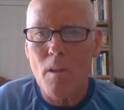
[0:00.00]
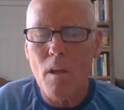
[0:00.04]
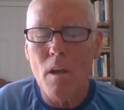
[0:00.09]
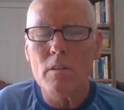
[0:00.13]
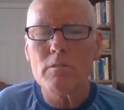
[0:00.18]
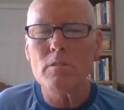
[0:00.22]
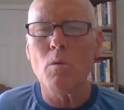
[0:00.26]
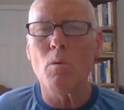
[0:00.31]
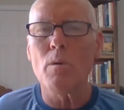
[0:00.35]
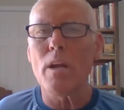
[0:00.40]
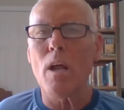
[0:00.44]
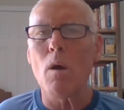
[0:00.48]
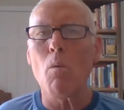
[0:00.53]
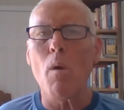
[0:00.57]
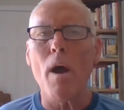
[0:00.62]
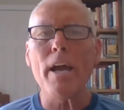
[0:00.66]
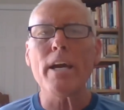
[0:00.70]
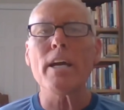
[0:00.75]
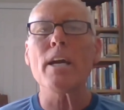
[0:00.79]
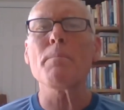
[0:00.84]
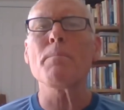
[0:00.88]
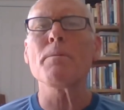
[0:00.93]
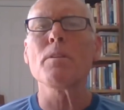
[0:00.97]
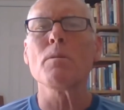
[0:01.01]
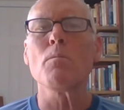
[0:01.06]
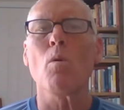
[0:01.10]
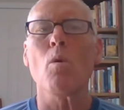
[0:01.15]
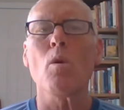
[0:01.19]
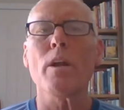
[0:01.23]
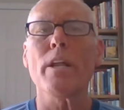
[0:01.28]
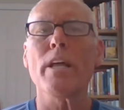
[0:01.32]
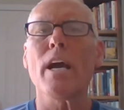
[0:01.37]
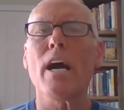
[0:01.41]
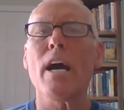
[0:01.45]
So when I wake up in the
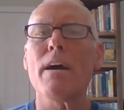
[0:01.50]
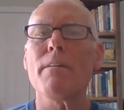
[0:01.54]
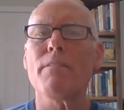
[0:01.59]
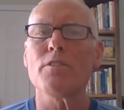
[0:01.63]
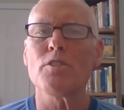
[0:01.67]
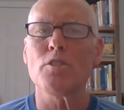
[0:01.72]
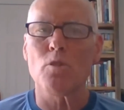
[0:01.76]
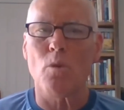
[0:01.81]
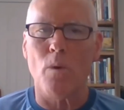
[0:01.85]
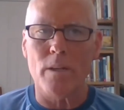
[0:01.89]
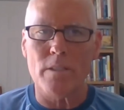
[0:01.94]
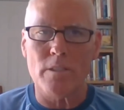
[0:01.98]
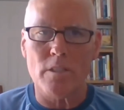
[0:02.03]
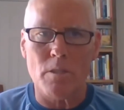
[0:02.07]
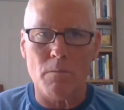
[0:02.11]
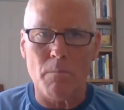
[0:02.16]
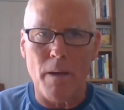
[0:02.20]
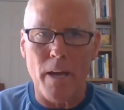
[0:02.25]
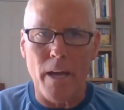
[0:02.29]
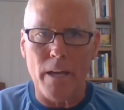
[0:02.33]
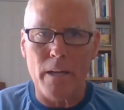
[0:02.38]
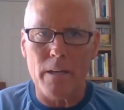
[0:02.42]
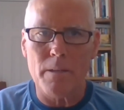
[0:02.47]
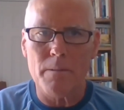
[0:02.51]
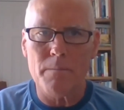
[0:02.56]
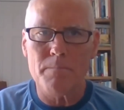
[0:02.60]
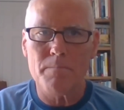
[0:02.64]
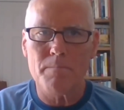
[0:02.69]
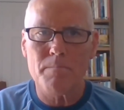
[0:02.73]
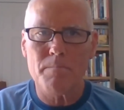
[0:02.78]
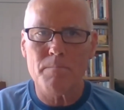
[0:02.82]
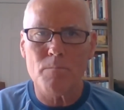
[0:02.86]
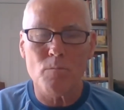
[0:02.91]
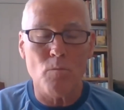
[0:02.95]
morning, I have a choice to make.
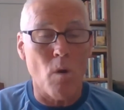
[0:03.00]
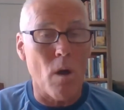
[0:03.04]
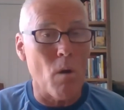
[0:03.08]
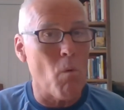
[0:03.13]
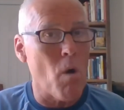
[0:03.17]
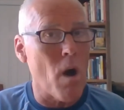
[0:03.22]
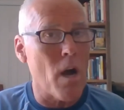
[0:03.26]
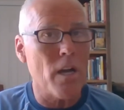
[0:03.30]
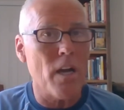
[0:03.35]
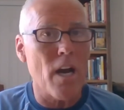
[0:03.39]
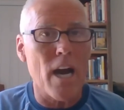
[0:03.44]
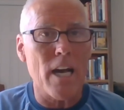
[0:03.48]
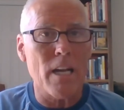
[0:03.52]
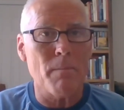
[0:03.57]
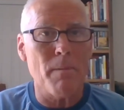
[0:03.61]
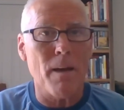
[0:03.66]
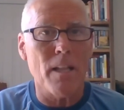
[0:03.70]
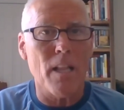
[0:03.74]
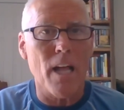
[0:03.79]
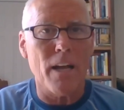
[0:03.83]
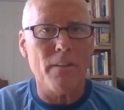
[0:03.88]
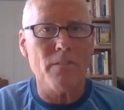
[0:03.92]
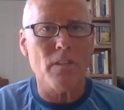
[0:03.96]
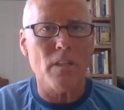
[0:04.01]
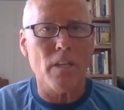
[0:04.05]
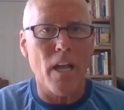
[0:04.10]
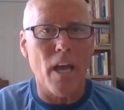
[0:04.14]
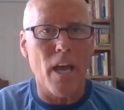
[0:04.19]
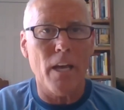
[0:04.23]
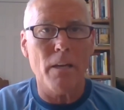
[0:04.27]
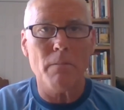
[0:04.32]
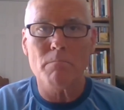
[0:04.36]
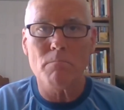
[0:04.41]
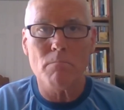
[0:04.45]
Do I want God in my life
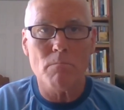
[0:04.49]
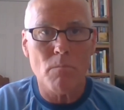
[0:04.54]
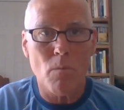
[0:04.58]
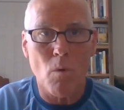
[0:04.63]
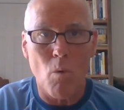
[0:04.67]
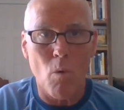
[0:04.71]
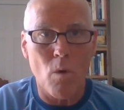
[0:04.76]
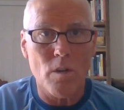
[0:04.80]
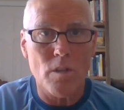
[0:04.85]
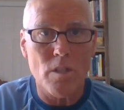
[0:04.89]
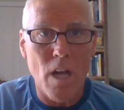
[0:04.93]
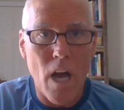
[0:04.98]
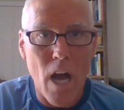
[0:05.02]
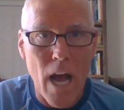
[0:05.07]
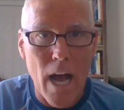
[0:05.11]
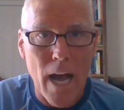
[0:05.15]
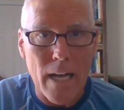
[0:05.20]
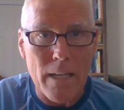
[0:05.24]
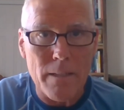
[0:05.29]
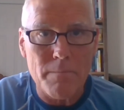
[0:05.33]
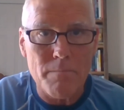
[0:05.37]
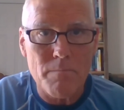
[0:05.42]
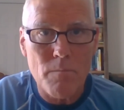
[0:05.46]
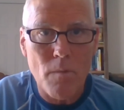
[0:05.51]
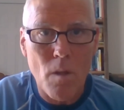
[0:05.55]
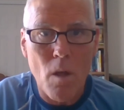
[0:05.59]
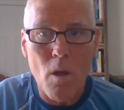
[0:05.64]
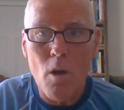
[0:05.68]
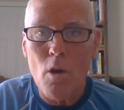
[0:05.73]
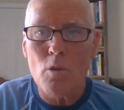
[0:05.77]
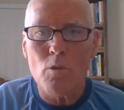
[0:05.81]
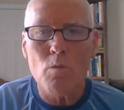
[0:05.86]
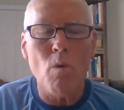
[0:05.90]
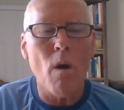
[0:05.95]
today or not?
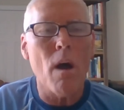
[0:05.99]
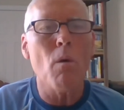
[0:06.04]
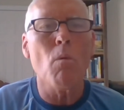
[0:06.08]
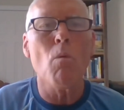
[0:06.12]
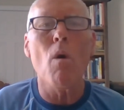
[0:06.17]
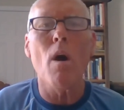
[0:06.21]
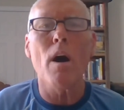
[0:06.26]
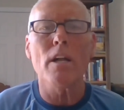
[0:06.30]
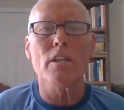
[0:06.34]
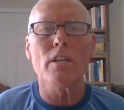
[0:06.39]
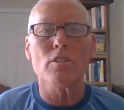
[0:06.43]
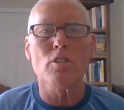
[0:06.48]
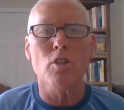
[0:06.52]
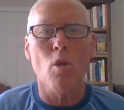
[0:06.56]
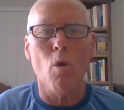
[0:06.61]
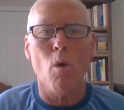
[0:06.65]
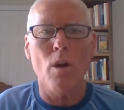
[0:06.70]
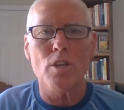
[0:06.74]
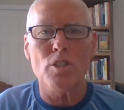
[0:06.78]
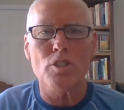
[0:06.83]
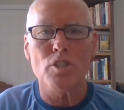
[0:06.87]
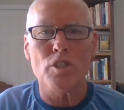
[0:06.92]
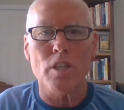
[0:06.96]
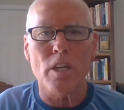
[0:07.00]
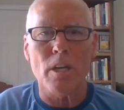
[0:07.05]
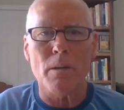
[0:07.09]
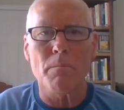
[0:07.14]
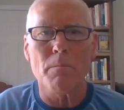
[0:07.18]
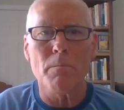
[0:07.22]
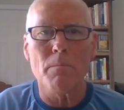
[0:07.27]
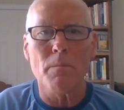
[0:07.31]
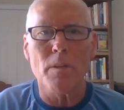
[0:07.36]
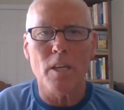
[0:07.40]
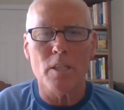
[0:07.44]
Do I want His lordship,
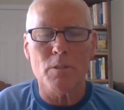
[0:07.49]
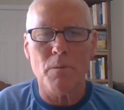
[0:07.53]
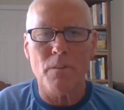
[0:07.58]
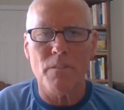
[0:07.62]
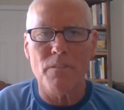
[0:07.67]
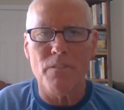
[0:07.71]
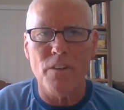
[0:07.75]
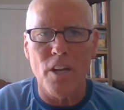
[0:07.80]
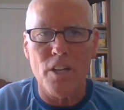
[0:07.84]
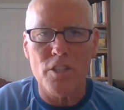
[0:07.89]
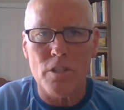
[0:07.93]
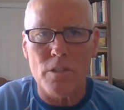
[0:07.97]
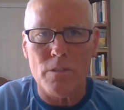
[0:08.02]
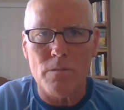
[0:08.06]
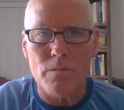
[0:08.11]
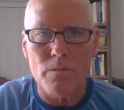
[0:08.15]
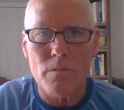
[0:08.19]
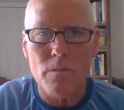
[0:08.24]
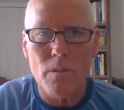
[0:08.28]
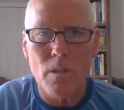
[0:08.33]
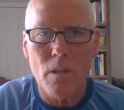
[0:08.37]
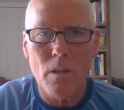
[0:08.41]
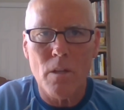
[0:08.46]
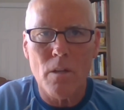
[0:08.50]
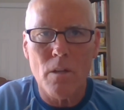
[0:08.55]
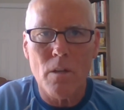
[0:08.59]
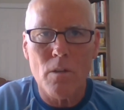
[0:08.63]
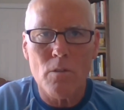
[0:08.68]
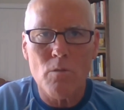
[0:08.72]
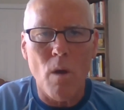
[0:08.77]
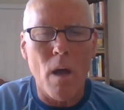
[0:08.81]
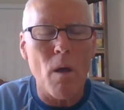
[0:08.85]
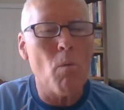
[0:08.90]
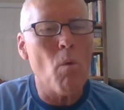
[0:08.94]
His provision?
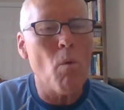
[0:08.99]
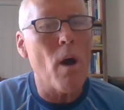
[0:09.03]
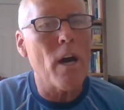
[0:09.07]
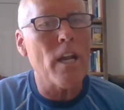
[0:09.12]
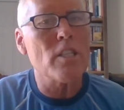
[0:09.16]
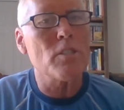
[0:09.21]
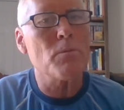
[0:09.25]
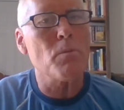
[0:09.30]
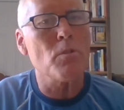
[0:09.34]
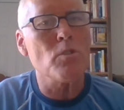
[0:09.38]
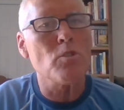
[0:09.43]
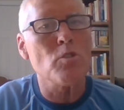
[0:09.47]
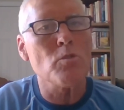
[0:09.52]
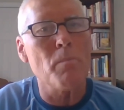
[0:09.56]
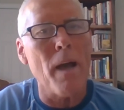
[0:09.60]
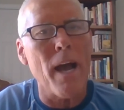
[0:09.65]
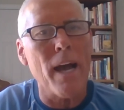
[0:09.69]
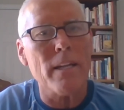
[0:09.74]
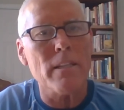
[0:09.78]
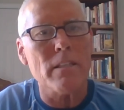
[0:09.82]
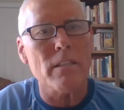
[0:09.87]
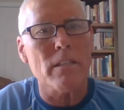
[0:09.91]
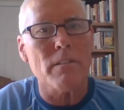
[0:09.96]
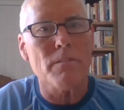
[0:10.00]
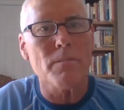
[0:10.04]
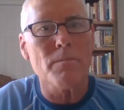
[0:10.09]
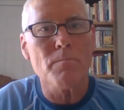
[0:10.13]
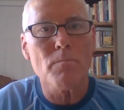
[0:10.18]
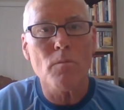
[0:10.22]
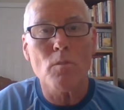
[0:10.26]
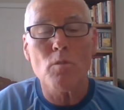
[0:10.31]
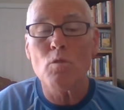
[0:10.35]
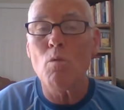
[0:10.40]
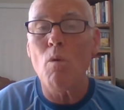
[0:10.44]
Do I want His perspective?
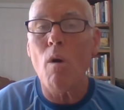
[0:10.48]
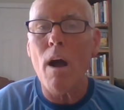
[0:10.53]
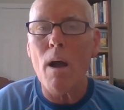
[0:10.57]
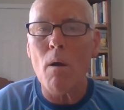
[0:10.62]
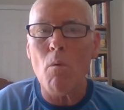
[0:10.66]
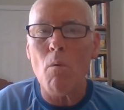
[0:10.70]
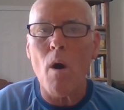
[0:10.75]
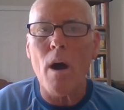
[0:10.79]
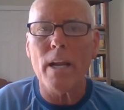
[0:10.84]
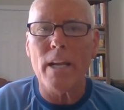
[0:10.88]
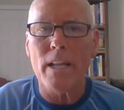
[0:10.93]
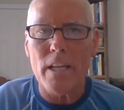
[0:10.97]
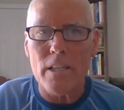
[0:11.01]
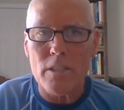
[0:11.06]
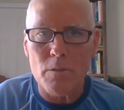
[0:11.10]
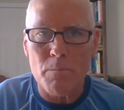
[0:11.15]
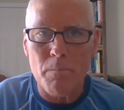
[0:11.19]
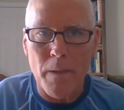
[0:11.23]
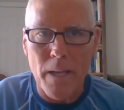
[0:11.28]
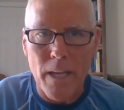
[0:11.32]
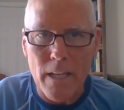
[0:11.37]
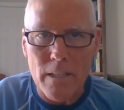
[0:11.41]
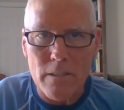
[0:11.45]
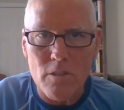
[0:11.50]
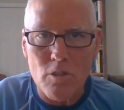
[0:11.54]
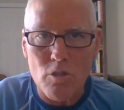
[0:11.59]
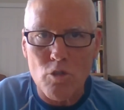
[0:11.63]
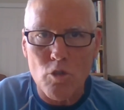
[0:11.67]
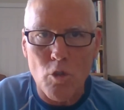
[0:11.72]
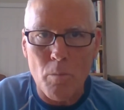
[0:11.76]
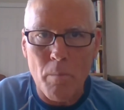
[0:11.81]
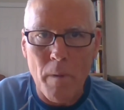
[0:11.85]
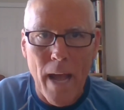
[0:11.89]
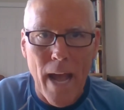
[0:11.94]
Do I want His peace that
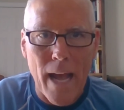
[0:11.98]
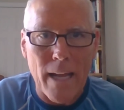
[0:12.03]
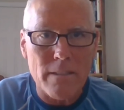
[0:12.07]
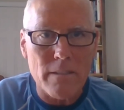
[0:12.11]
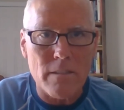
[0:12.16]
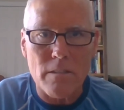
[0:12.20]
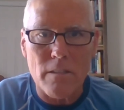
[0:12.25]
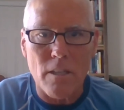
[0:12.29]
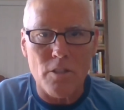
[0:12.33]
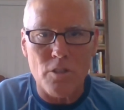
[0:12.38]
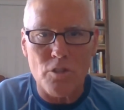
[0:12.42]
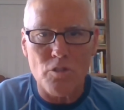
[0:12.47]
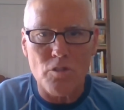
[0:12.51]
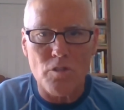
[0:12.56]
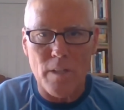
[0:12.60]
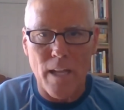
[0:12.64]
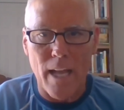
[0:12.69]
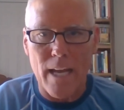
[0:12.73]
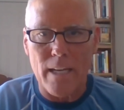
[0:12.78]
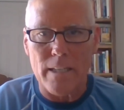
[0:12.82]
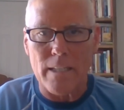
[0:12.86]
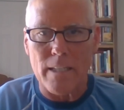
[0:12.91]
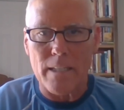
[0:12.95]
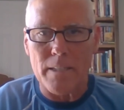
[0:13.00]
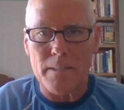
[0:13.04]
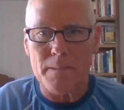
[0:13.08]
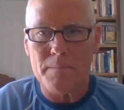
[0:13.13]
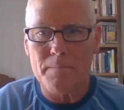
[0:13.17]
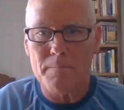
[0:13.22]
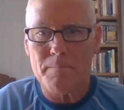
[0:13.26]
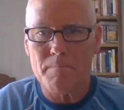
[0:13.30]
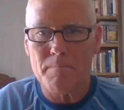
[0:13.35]
surpasses understanding?